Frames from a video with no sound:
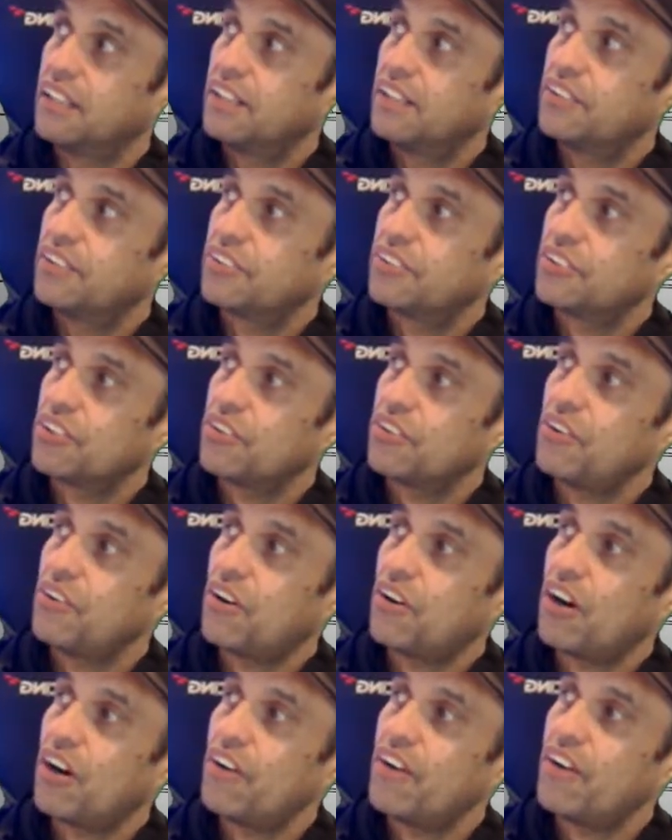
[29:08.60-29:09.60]
So
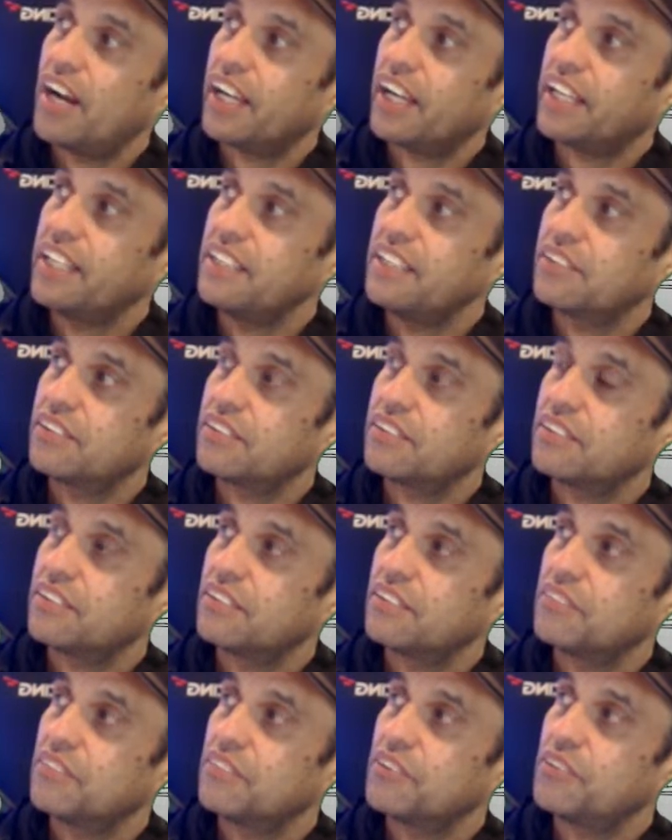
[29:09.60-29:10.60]
hierarchies
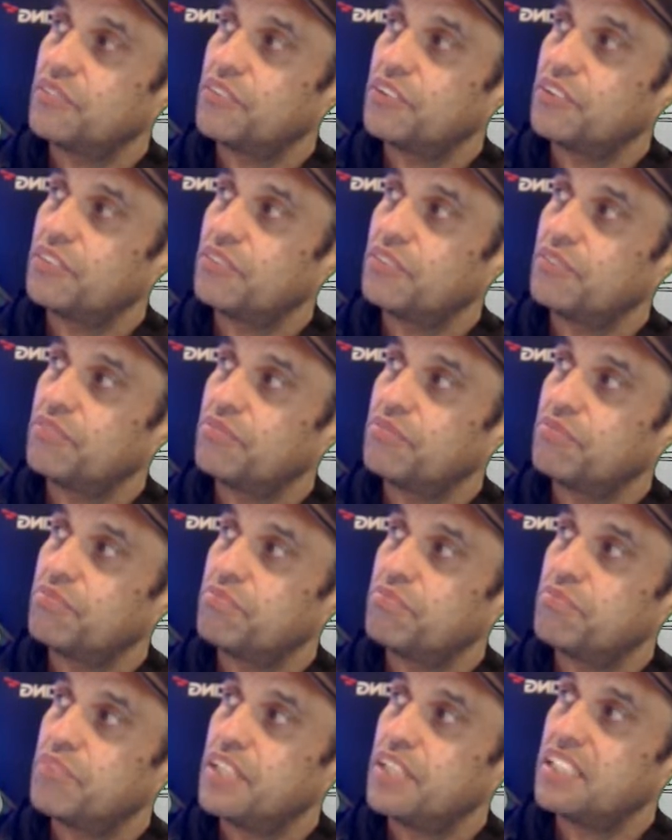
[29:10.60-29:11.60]
would
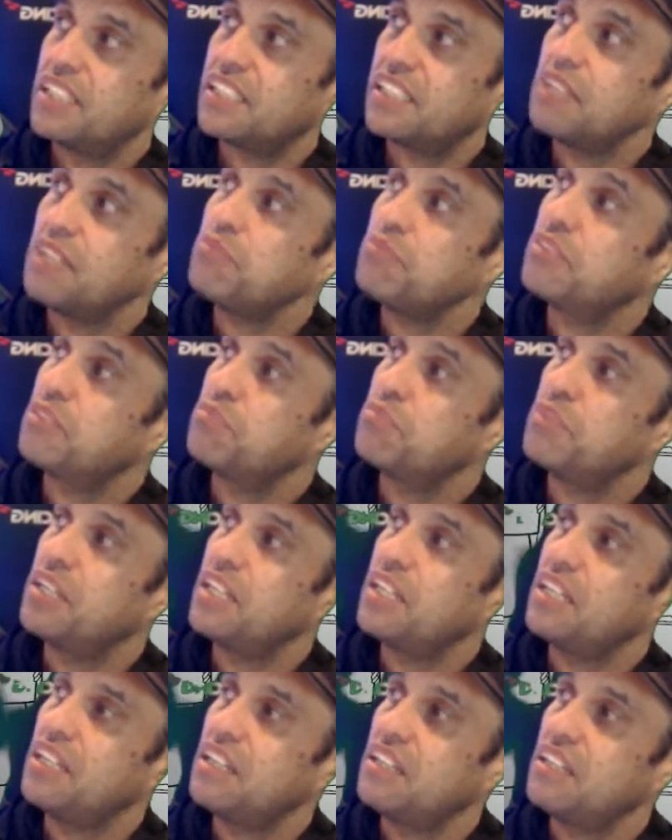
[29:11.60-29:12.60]
seem to
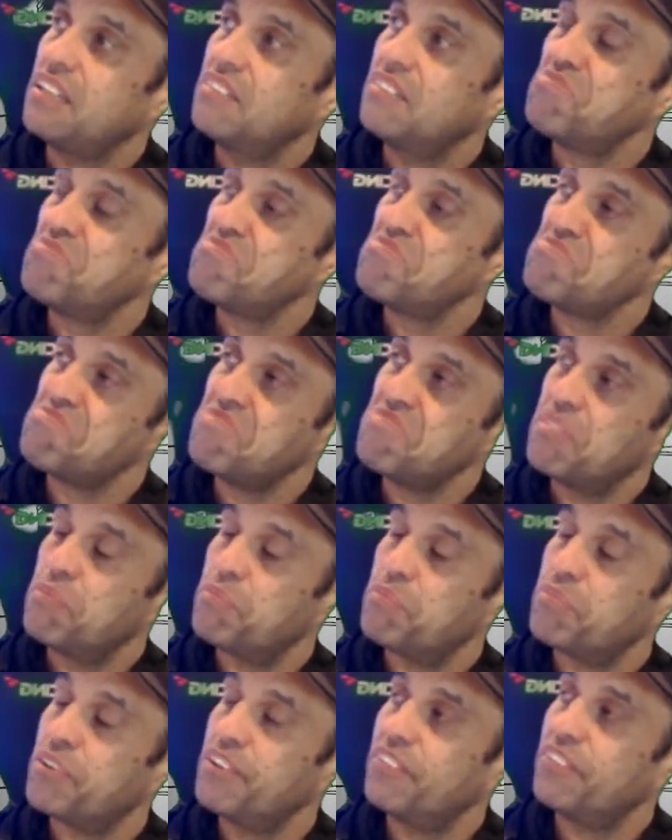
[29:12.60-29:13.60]
be
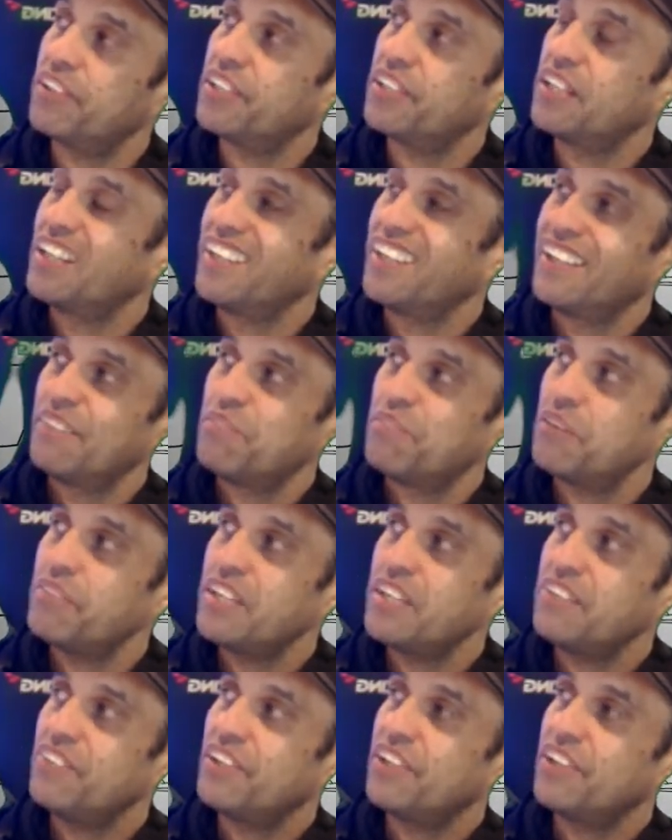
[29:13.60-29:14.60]
prevalent, probably
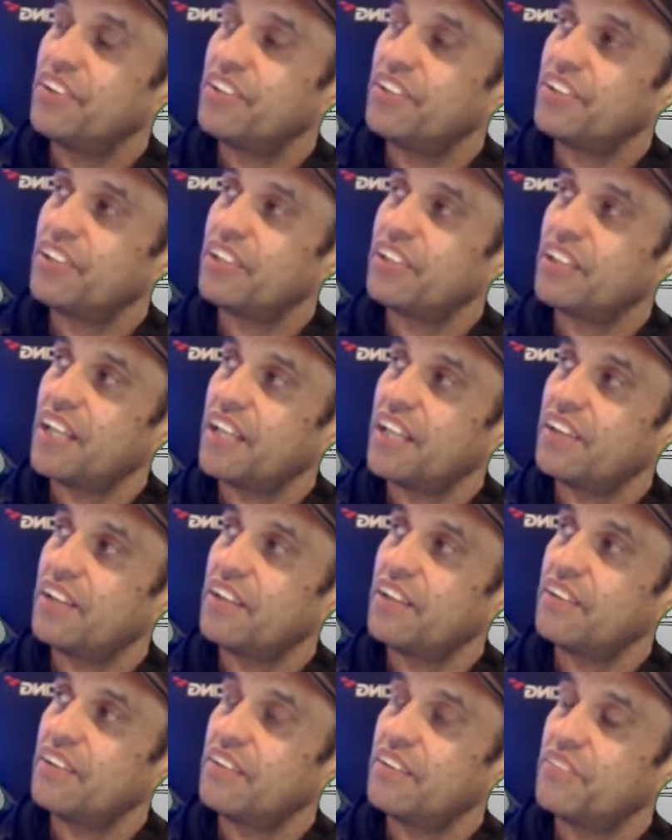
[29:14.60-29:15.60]
even
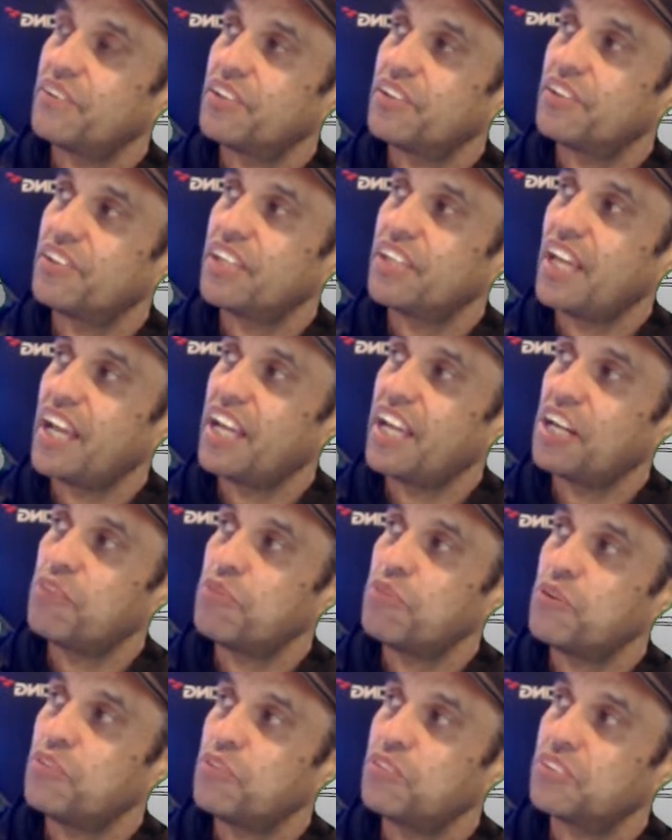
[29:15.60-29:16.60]
within the
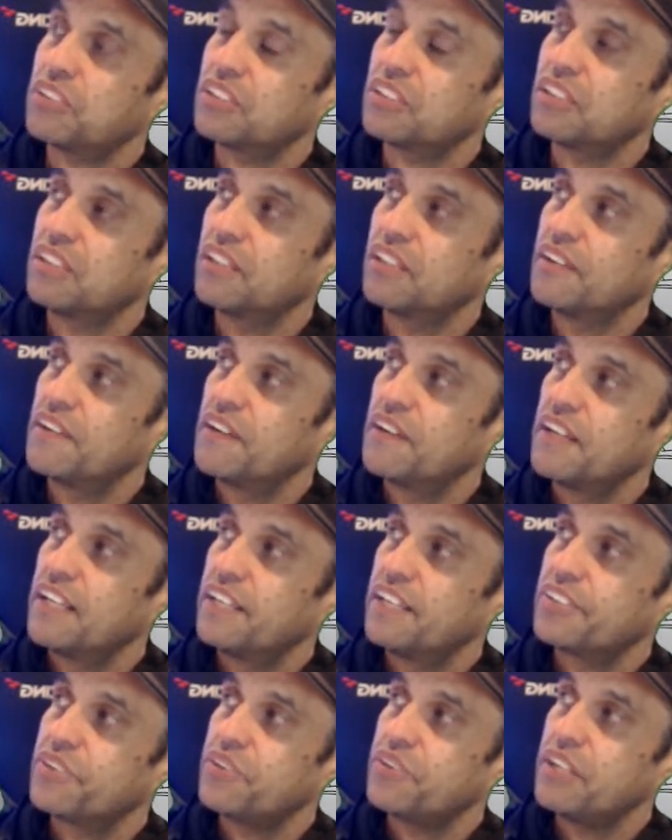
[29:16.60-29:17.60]
animals.
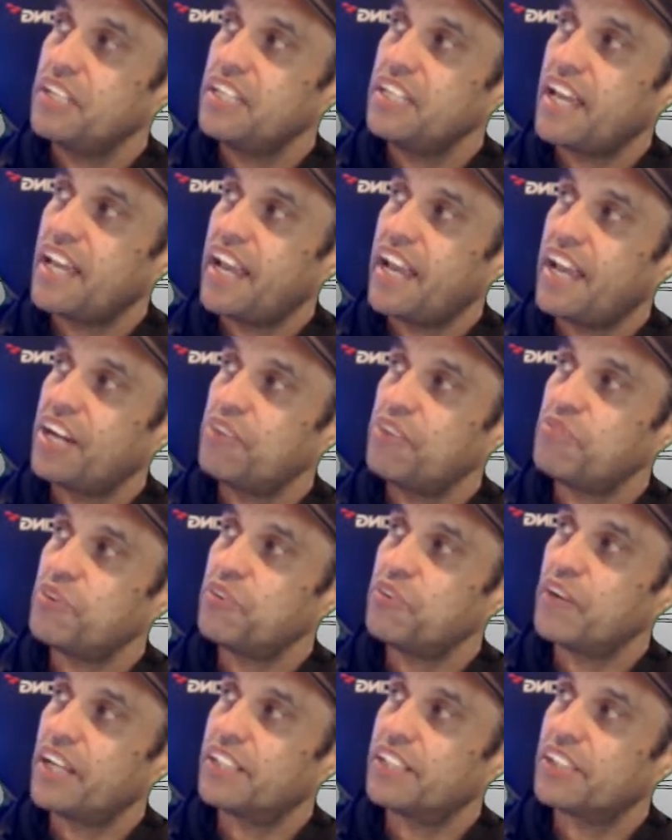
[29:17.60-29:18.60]
So any animal
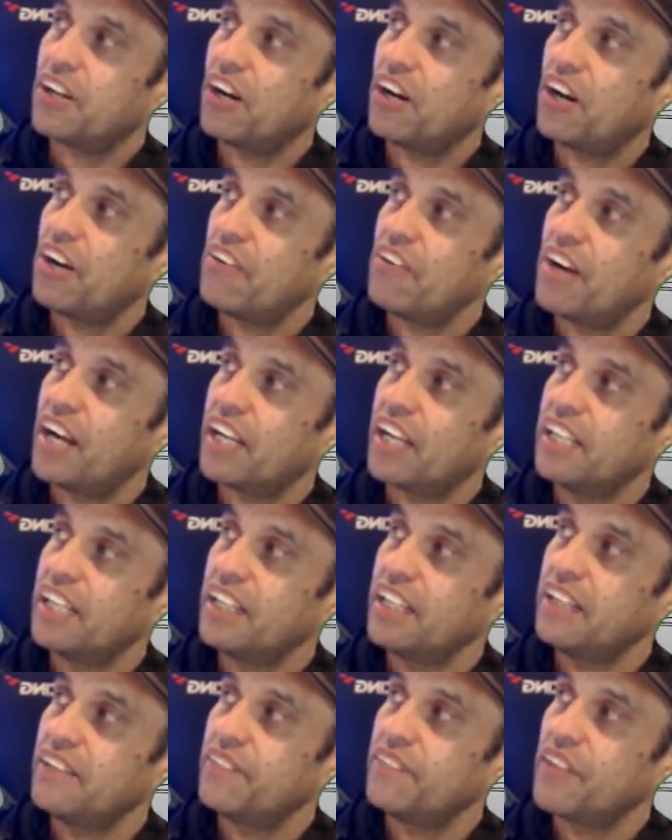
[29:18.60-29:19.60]
has a hierarchy,
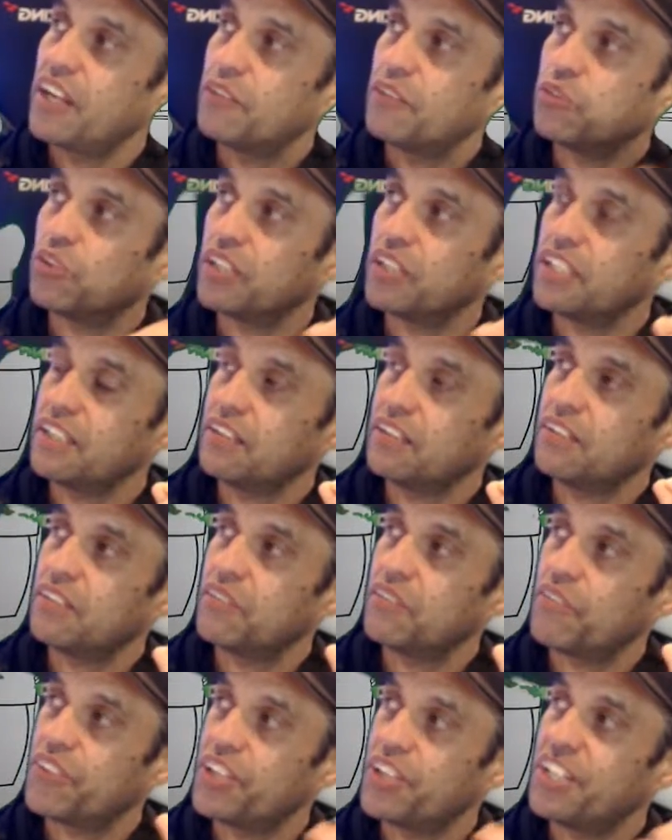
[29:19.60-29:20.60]
and I'm talking
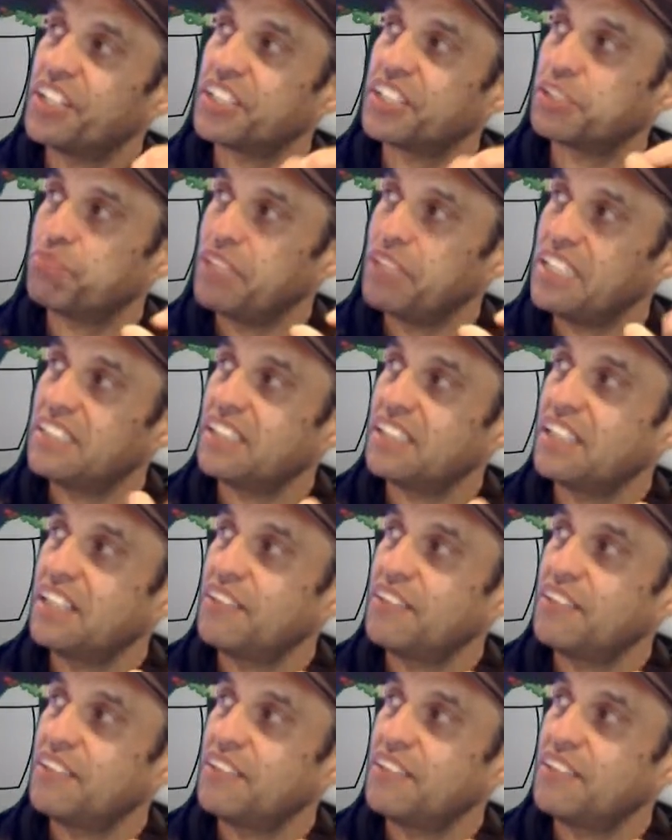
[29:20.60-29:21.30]
within a species.